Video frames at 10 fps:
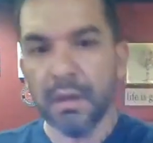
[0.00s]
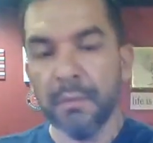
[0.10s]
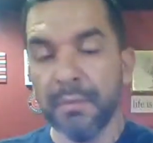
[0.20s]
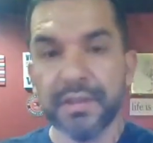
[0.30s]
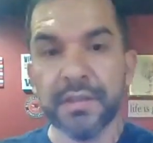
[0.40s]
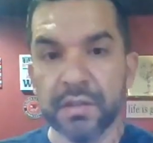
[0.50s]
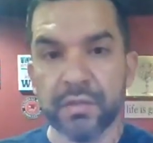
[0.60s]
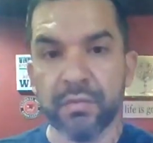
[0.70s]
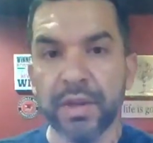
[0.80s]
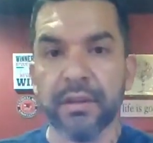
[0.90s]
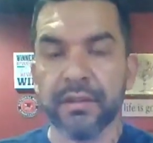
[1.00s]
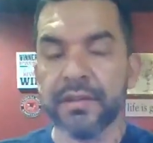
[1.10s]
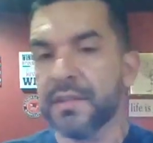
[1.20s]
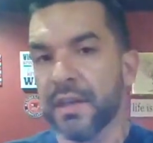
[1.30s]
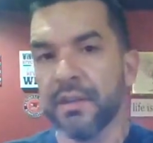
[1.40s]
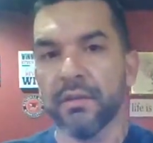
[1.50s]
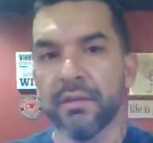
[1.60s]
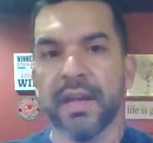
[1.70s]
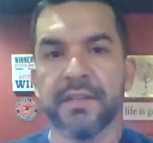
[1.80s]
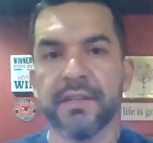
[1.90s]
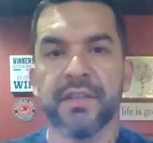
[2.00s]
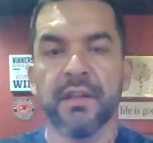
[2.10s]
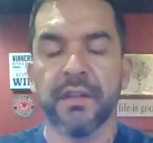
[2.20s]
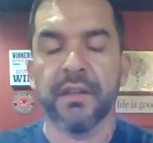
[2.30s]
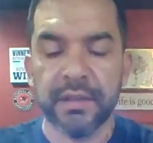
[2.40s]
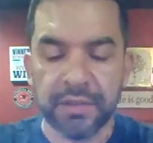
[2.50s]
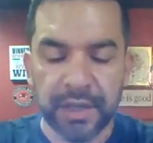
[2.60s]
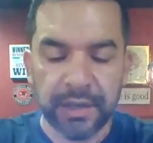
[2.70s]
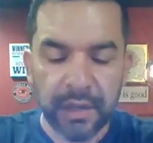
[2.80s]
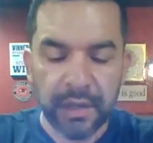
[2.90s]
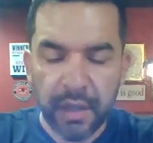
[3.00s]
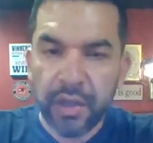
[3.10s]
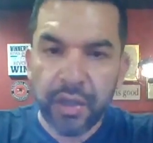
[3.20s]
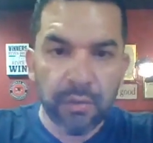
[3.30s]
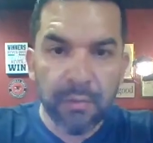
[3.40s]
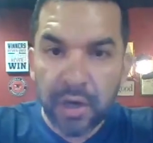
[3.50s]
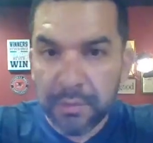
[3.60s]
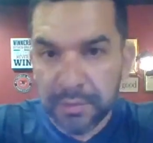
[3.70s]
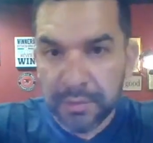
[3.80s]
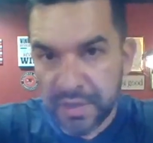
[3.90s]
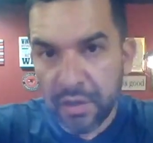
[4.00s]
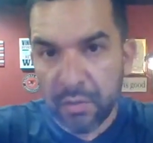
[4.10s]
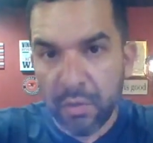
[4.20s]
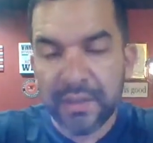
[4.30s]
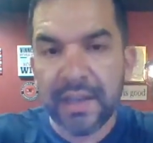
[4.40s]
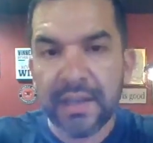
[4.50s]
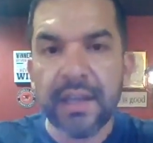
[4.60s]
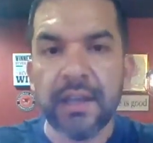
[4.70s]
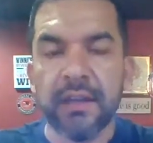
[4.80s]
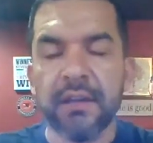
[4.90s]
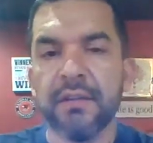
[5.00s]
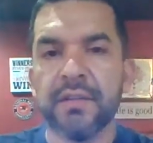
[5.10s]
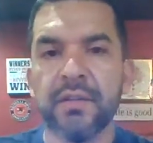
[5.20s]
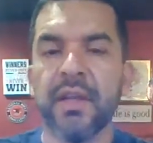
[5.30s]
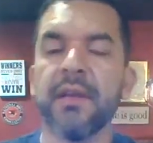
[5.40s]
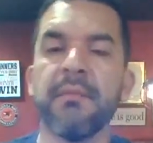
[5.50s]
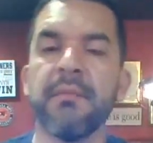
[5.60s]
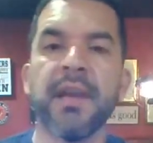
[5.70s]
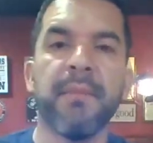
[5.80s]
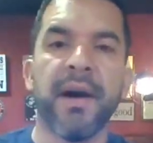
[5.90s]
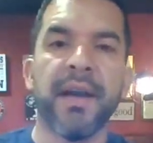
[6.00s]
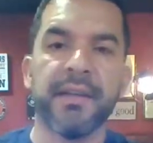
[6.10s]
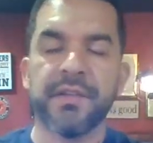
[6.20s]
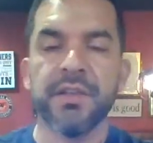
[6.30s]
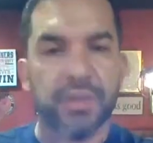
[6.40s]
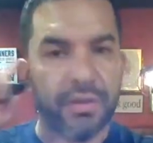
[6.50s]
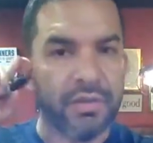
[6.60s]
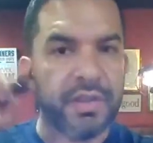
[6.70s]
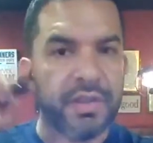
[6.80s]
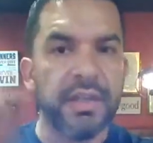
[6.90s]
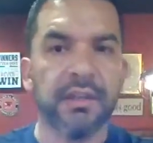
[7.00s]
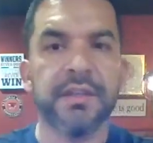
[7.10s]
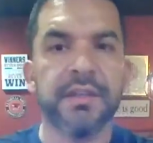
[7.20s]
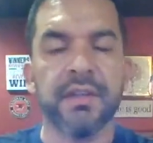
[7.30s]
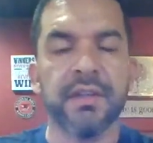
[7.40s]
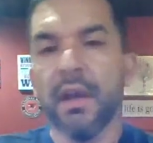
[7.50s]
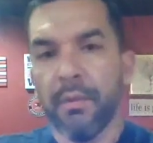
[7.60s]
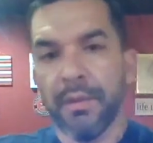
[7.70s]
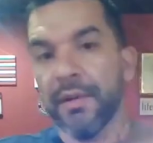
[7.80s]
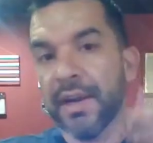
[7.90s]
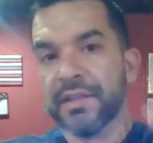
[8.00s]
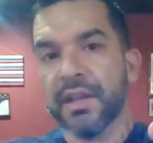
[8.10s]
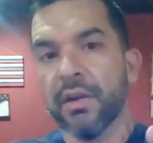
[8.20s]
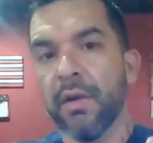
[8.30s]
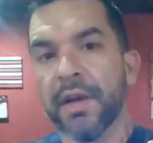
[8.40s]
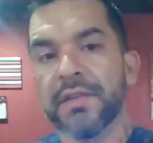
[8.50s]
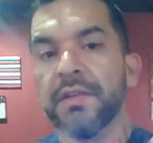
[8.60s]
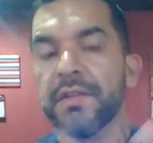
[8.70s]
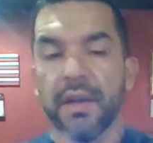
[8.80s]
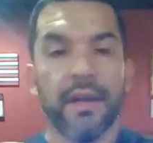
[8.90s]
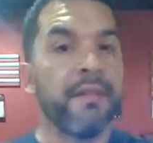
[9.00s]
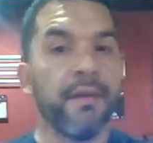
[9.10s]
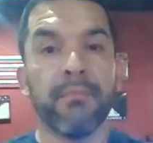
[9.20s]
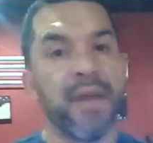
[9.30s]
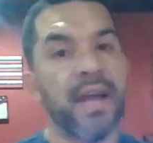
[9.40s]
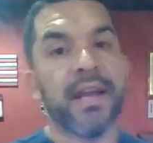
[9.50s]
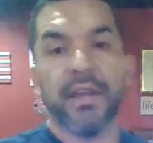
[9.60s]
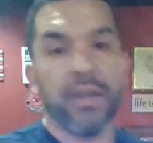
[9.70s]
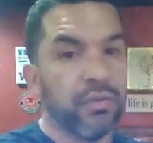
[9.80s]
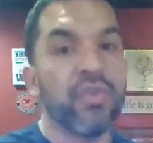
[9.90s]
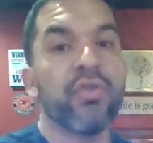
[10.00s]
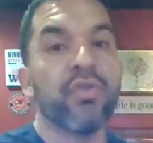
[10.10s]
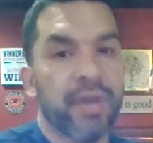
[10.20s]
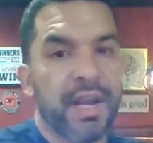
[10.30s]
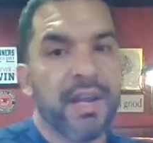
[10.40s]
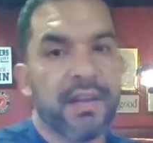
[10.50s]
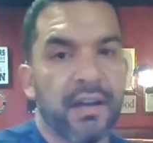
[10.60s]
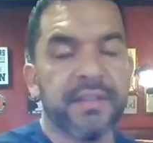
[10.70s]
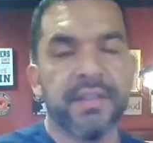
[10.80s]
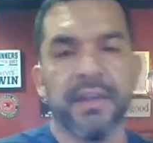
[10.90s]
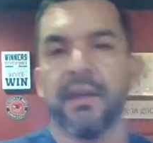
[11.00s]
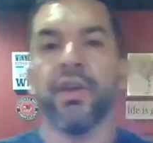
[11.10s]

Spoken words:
But this is real. This is how you learn how to sell on the internet. Your market will tell you what they need so they can make a buying decision. You just need to listen. When they're asking questions, they're begging you to create content.